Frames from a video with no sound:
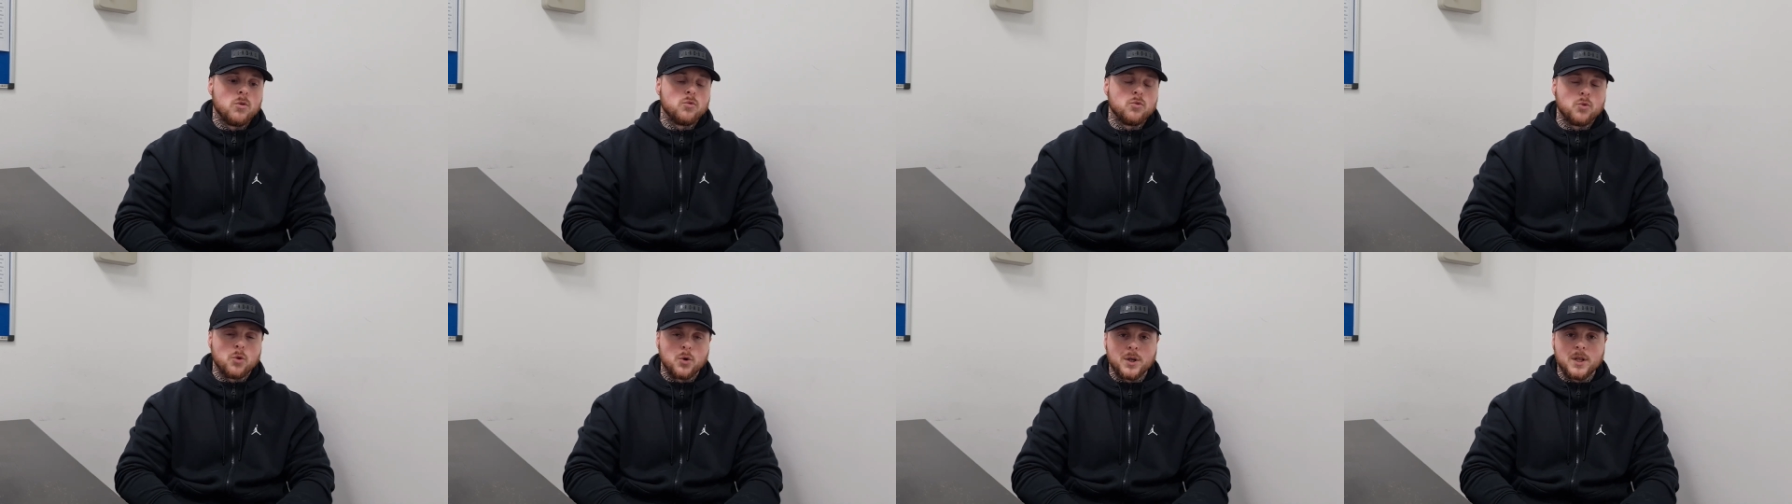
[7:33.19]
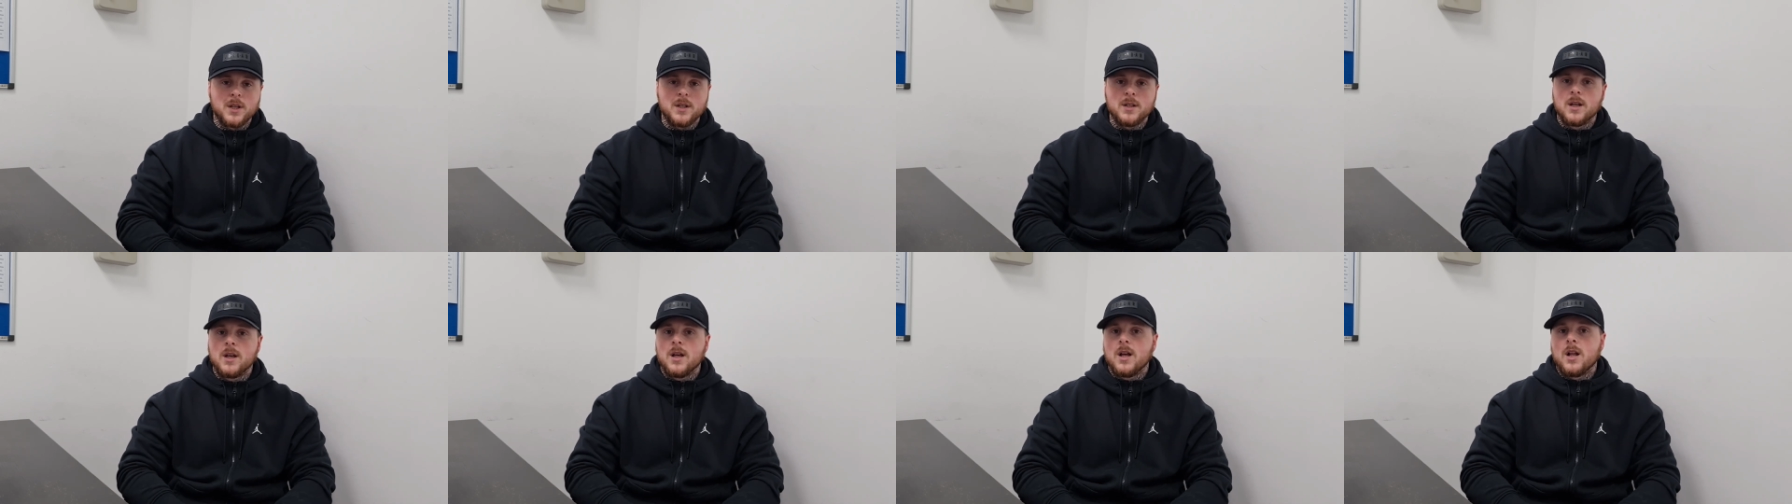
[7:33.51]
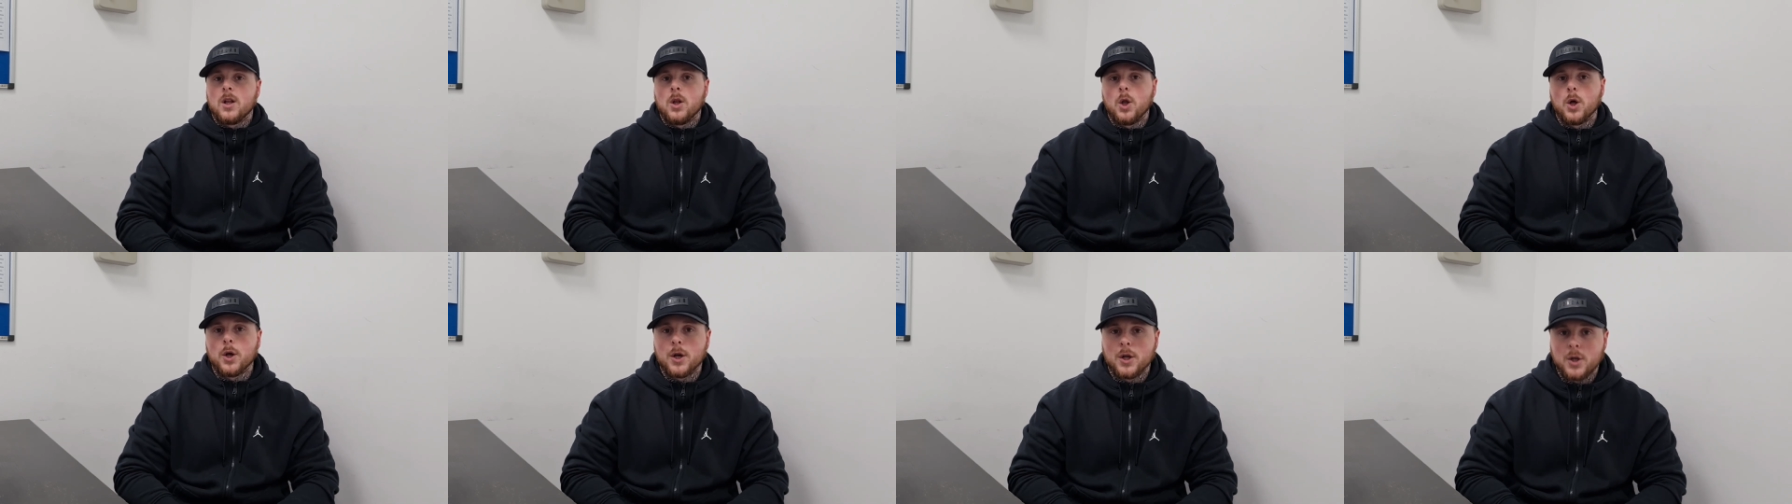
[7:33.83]
running
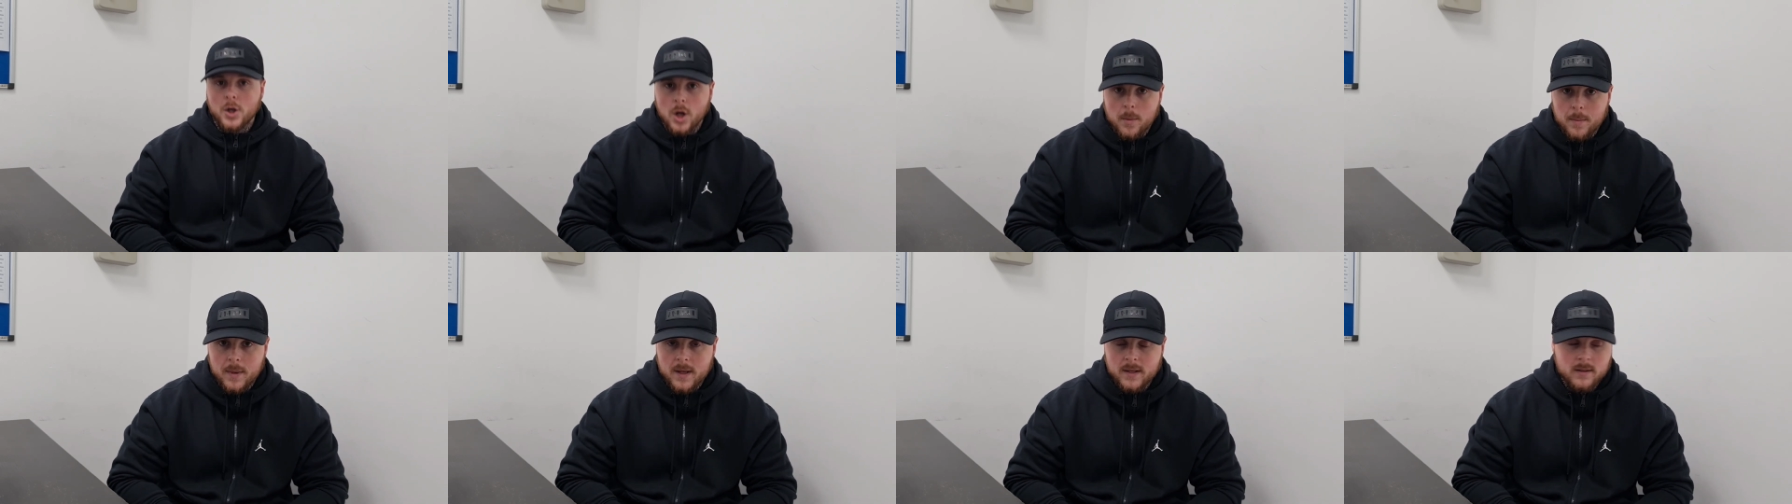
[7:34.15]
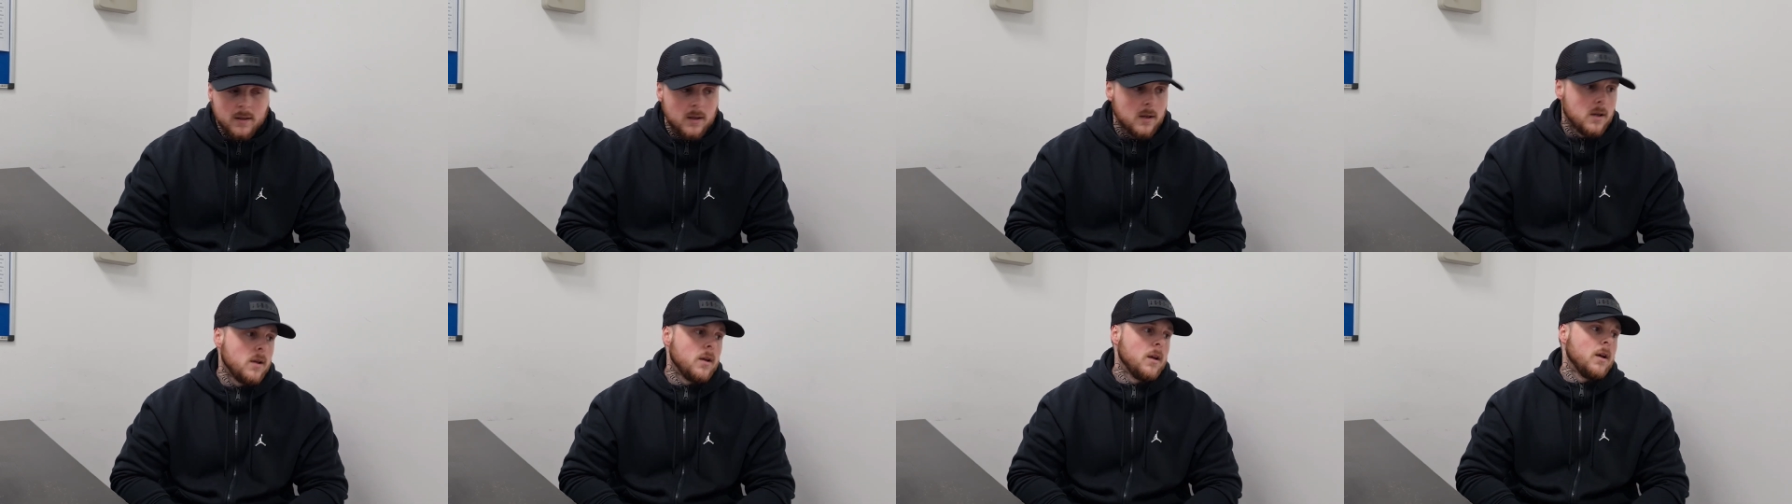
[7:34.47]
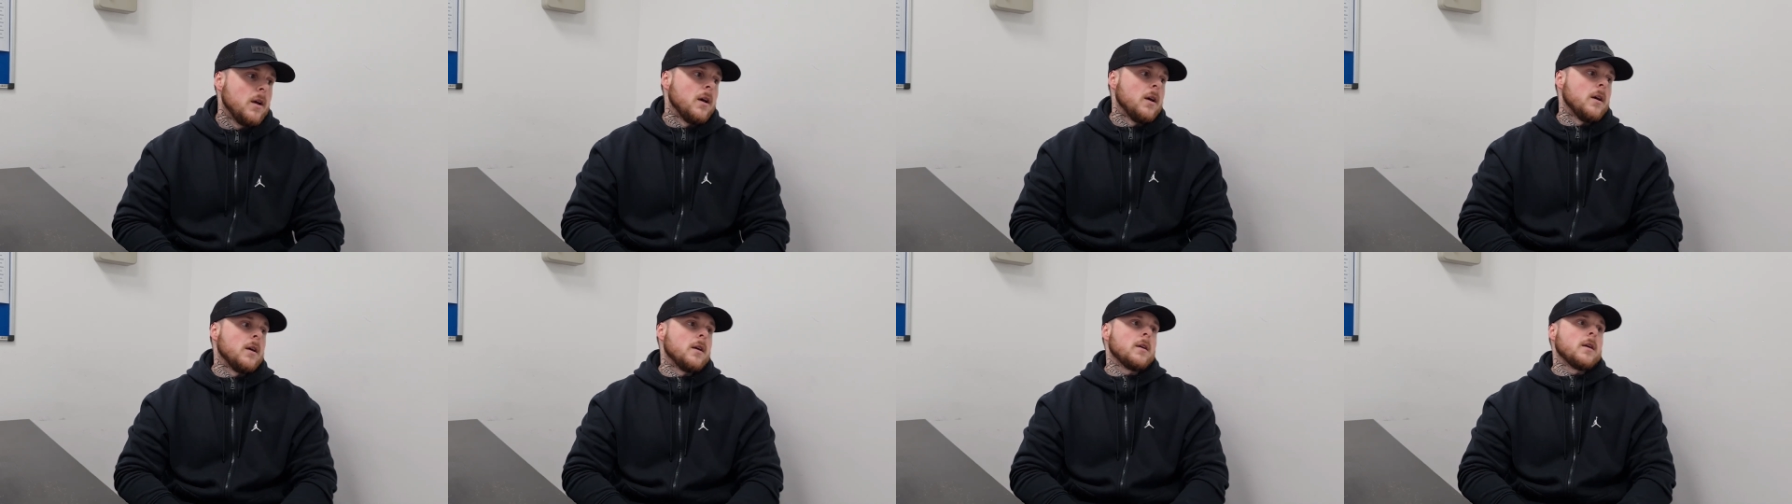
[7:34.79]
like a knobhead?
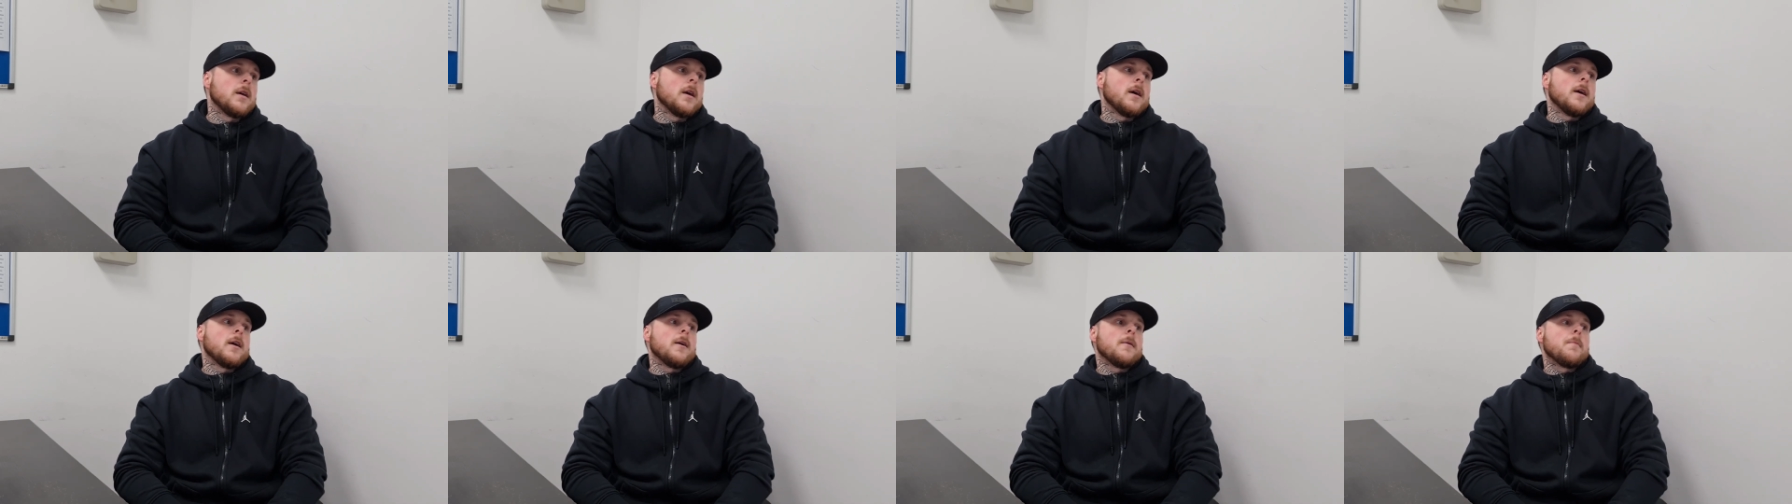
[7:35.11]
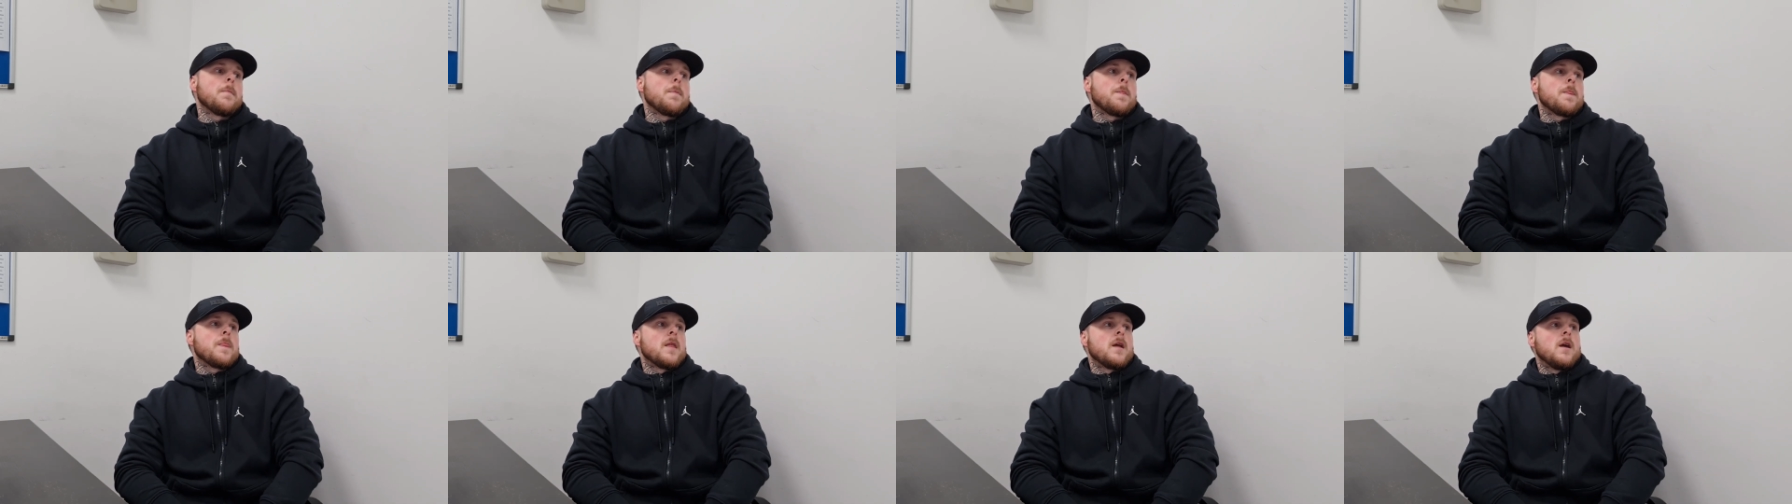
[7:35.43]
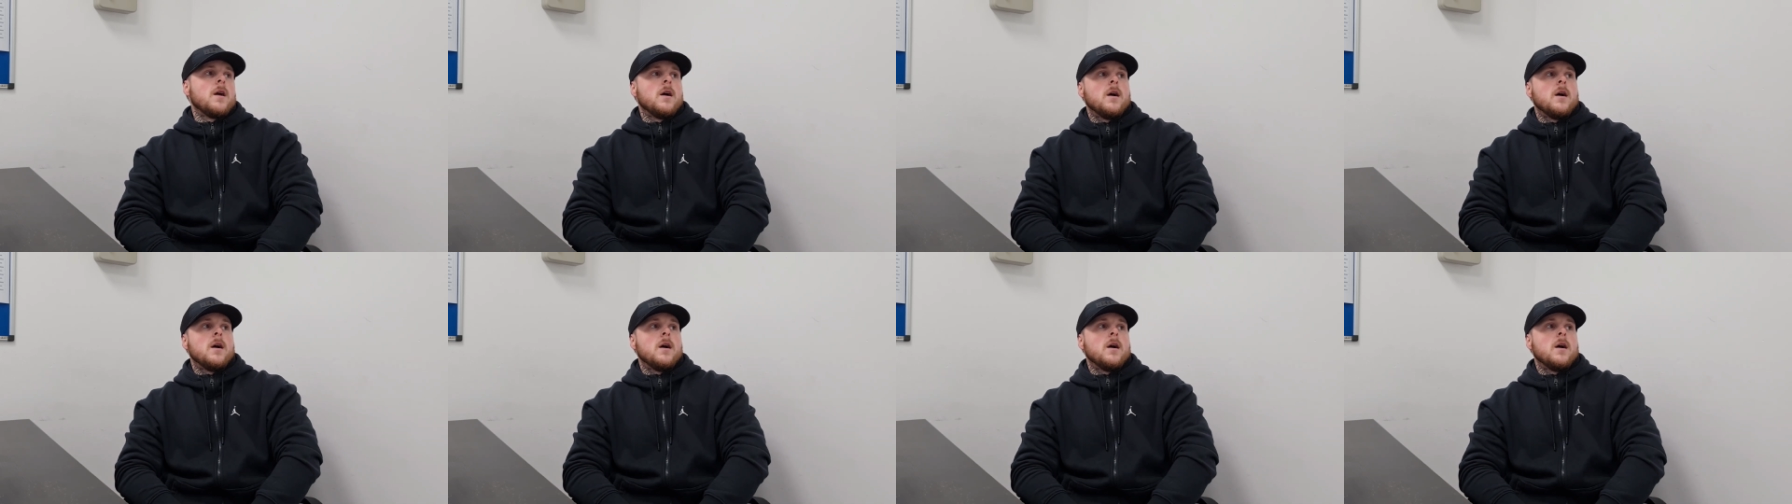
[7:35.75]
Okay.